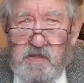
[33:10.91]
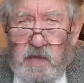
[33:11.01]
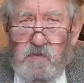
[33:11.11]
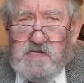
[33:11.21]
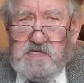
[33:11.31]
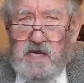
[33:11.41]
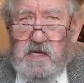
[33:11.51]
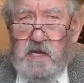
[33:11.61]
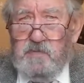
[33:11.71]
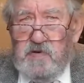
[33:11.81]
they will
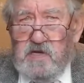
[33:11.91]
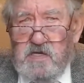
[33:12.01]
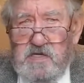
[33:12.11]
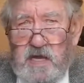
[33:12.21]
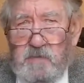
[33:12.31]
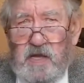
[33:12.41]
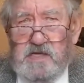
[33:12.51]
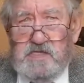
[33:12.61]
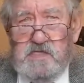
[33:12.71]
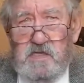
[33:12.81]
stand up and condemn
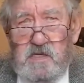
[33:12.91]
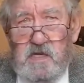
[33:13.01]
us.